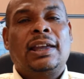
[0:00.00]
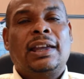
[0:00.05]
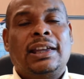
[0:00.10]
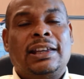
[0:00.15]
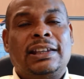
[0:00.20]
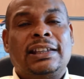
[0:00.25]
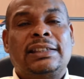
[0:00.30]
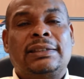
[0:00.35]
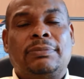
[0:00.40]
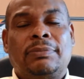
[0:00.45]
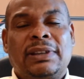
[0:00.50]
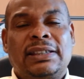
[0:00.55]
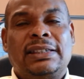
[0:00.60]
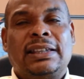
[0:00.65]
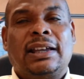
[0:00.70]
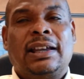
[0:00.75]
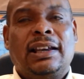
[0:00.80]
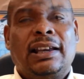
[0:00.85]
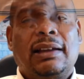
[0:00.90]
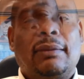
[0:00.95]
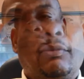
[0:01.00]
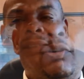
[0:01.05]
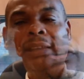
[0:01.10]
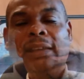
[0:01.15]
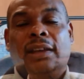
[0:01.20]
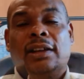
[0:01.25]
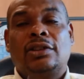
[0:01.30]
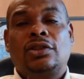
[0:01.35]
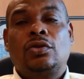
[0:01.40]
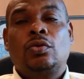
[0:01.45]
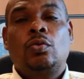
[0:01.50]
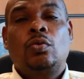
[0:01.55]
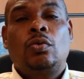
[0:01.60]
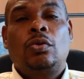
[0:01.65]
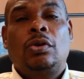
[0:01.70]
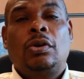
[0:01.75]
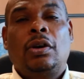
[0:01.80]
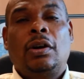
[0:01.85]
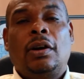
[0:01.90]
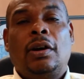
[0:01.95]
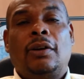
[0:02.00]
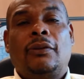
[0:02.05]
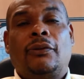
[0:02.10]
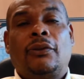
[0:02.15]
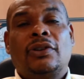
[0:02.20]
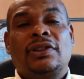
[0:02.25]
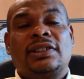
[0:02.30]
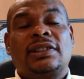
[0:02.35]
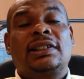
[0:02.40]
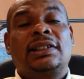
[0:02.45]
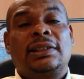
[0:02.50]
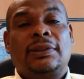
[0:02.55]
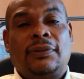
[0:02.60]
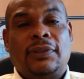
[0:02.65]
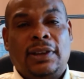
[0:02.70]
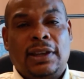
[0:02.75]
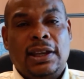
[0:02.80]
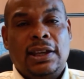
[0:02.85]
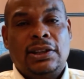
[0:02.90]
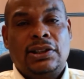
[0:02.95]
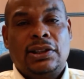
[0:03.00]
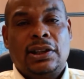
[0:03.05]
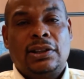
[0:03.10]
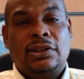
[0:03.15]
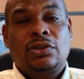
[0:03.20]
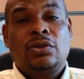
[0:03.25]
It is basically about organic production for certification.